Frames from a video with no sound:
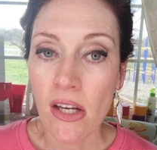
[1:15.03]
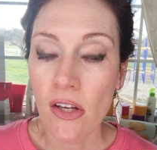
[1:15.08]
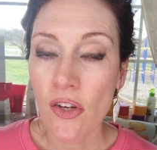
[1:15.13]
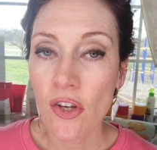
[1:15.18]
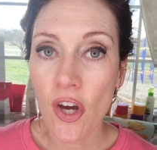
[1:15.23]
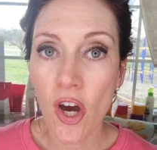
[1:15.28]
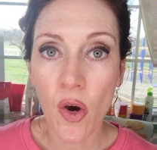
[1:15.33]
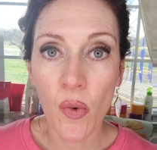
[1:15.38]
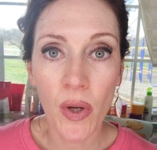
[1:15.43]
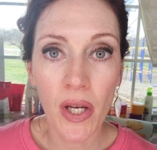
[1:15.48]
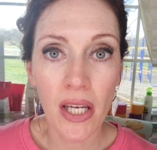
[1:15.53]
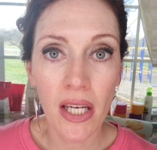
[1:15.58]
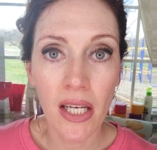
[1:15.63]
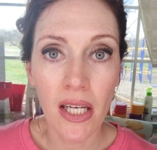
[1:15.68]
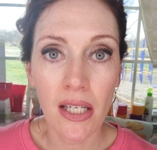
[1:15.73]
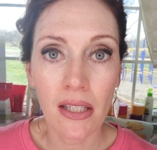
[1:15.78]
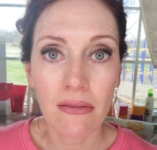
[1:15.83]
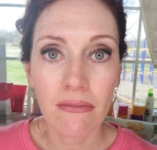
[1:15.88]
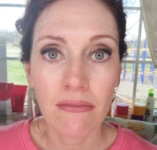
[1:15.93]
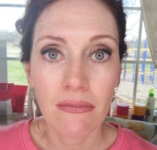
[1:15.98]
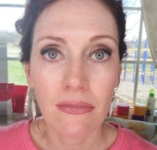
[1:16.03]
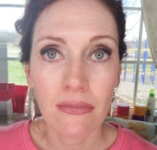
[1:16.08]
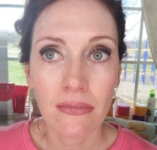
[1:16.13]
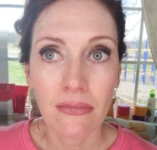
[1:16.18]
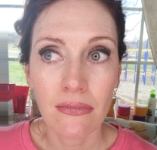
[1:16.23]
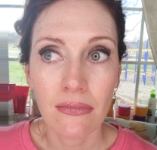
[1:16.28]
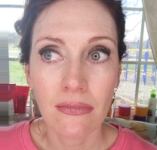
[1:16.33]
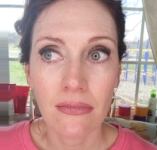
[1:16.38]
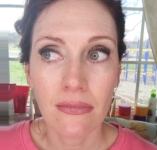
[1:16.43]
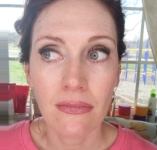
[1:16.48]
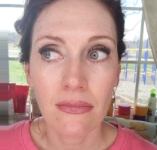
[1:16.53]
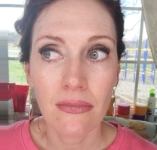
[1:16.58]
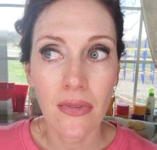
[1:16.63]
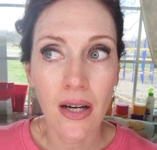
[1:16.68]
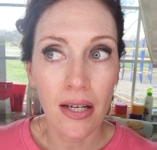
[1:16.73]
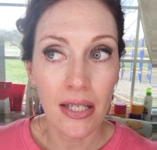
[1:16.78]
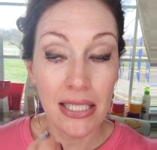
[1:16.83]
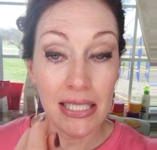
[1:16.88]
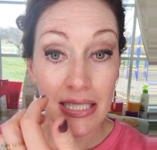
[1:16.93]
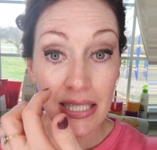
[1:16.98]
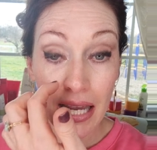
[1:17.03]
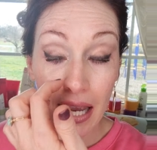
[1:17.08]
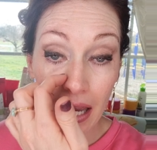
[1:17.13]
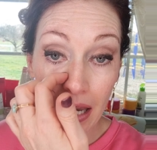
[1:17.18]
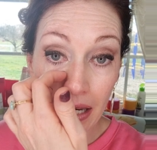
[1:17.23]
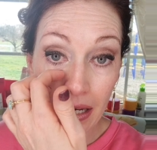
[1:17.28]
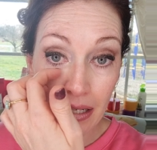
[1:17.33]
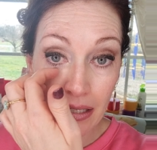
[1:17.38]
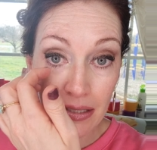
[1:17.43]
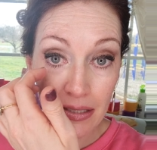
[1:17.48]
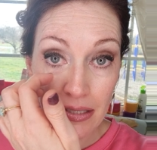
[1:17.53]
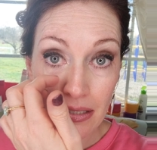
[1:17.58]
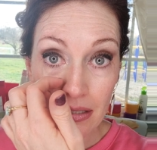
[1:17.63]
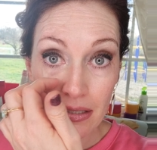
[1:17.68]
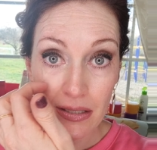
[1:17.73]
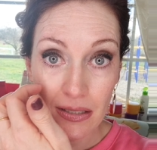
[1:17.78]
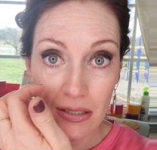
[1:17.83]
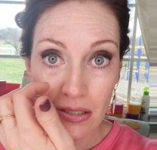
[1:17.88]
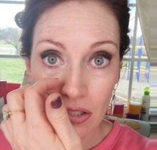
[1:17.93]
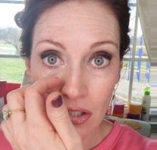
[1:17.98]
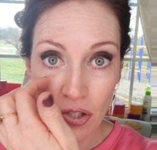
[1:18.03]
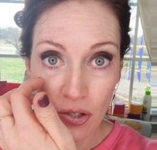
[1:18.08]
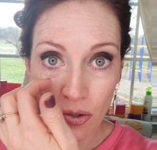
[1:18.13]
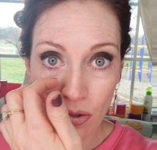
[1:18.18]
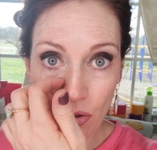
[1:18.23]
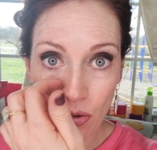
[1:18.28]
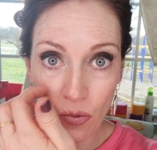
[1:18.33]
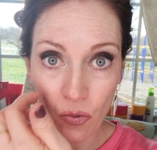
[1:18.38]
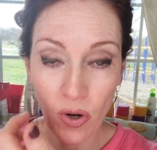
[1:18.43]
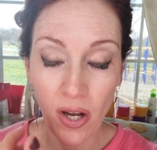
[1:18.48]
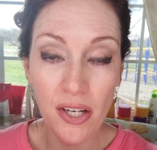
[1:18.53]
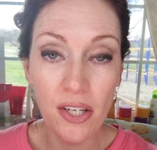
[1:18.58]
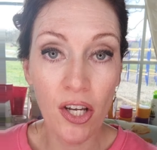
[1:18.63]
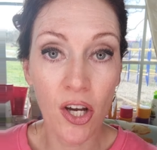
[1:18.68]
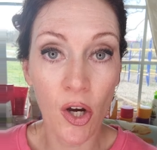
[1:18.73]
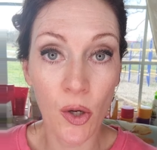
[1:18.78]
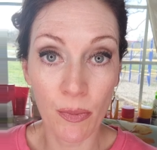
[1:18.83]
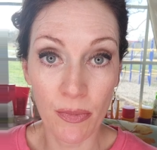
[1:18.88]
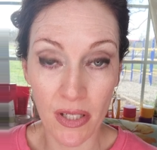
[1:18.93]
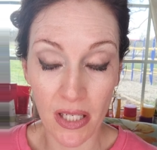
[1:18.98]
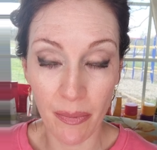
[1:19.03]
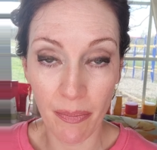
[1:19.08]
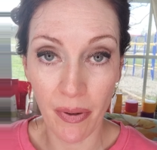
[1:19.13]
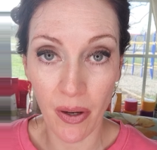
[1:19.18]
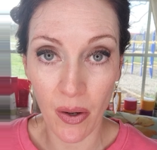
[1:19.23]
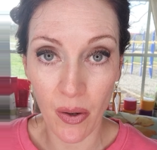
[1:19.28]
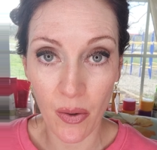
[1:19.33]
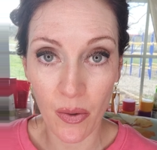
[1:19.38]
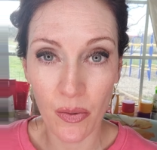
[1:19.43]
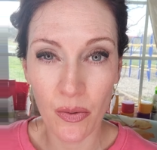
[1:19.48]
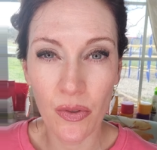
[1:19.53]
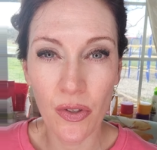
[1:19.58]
going on a date to run to Home Depot.